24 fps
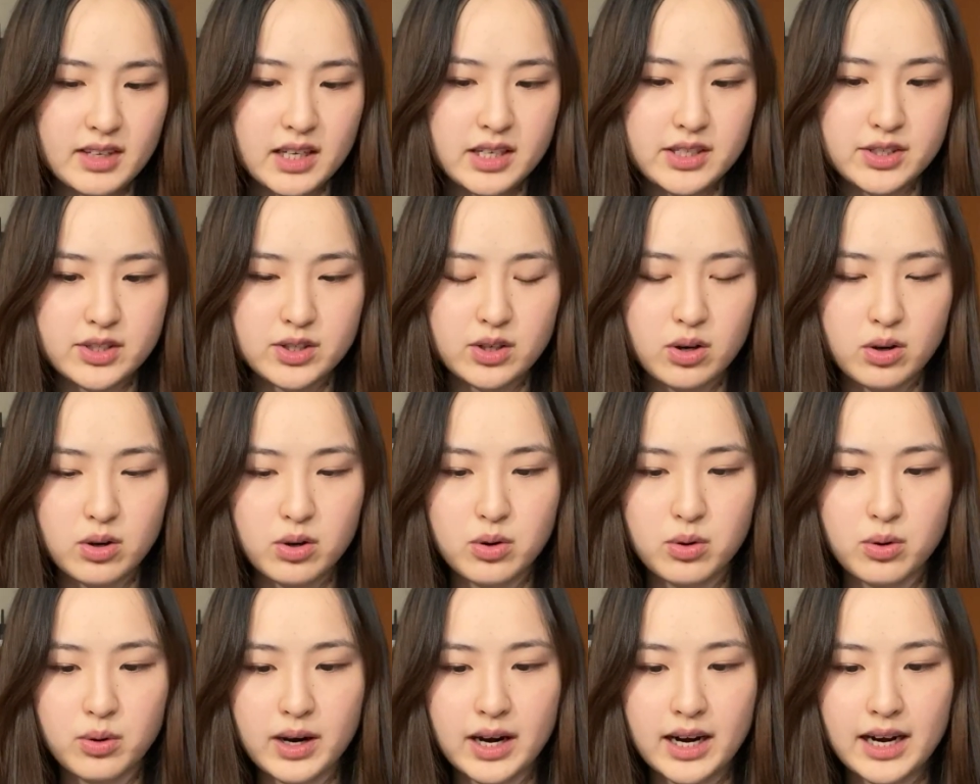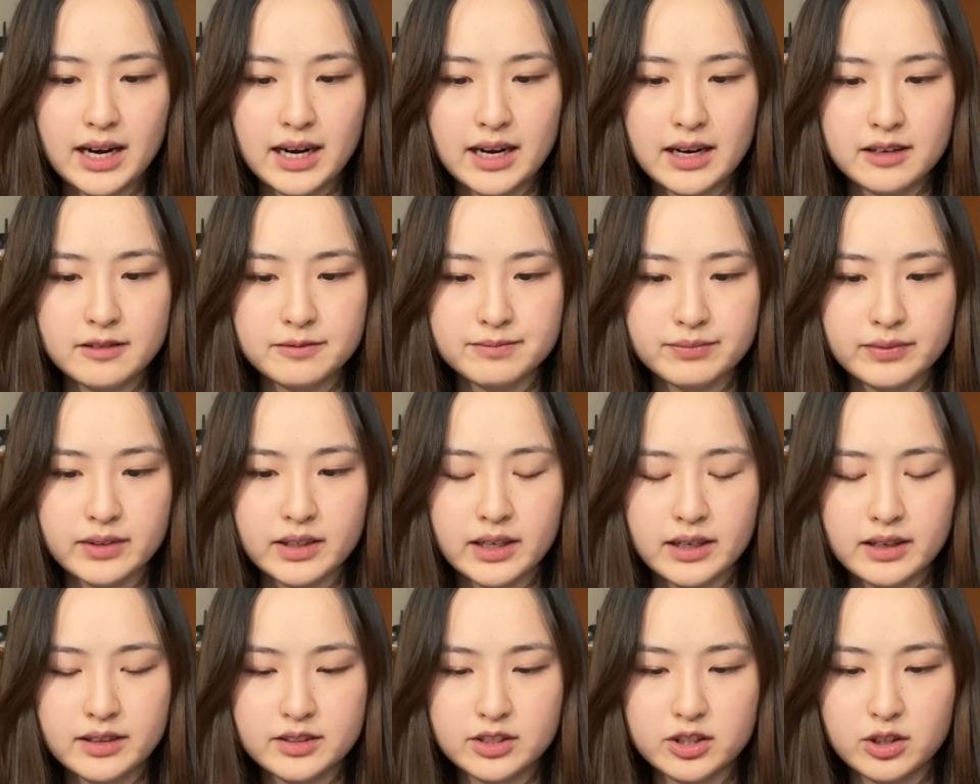So, um,
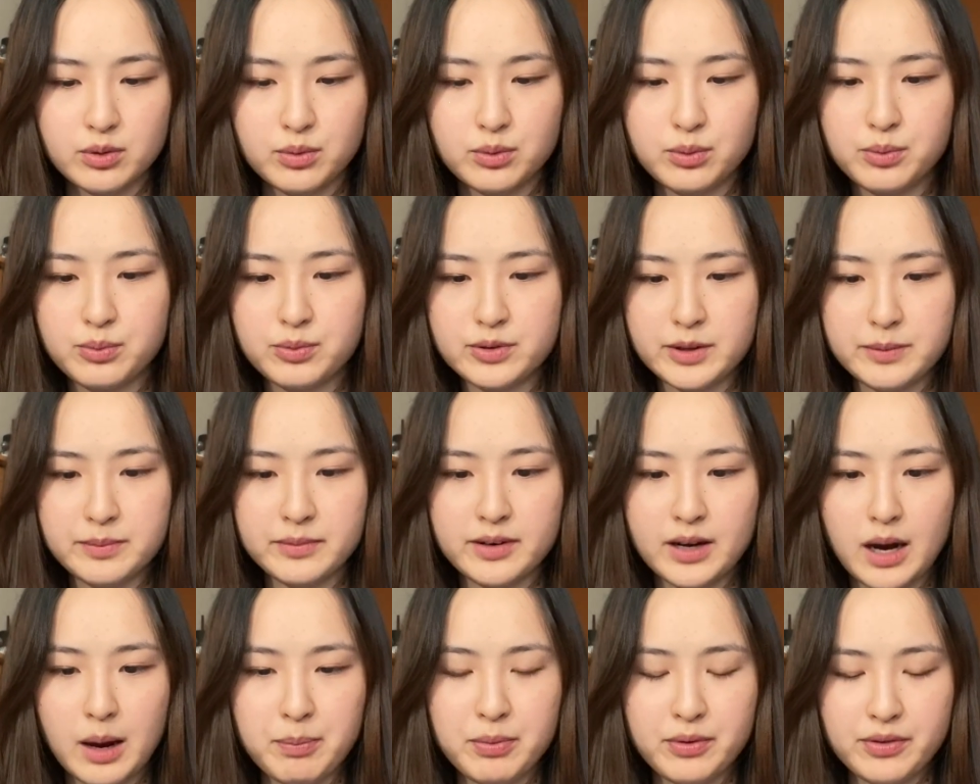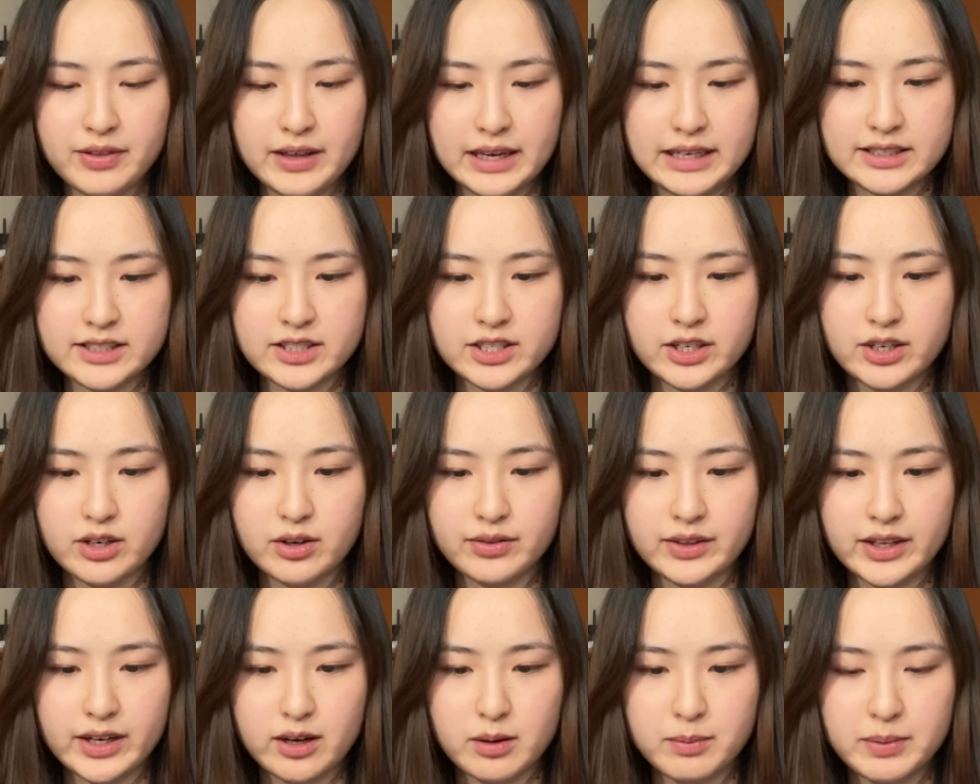so some couple things to note
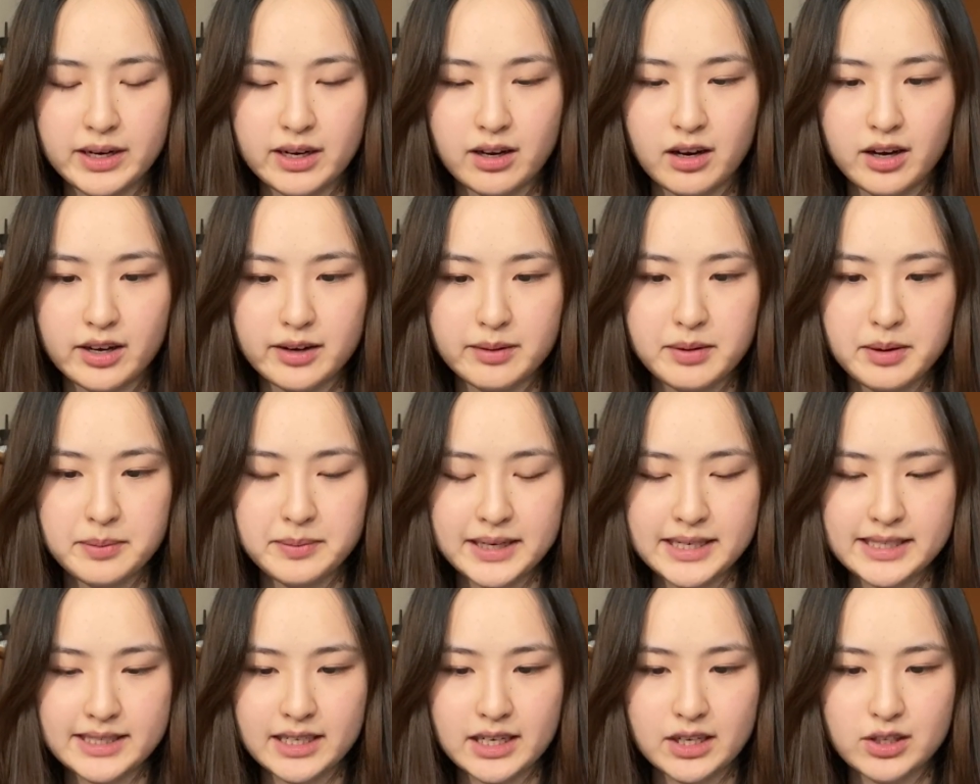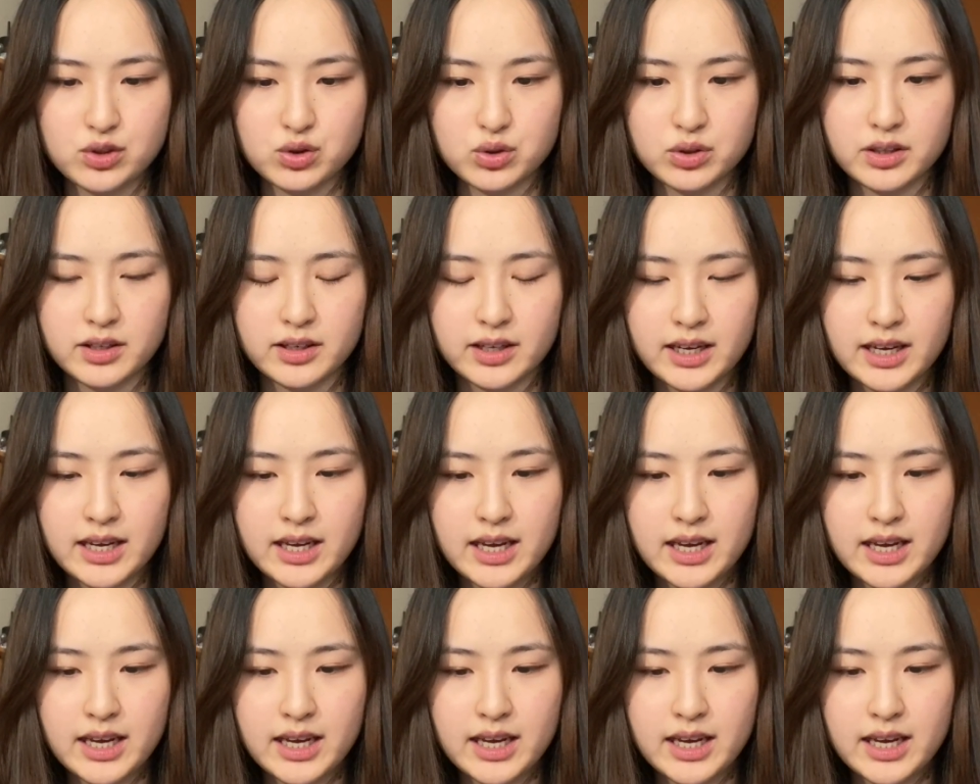that are a bit odd about my schedule.